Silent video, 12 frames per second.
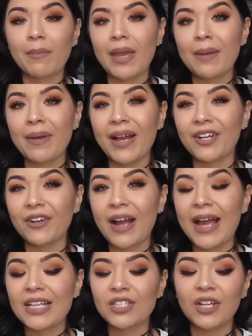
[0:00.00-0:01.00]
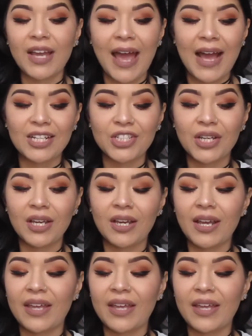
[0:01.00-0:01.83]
It made my under eyes look ashy,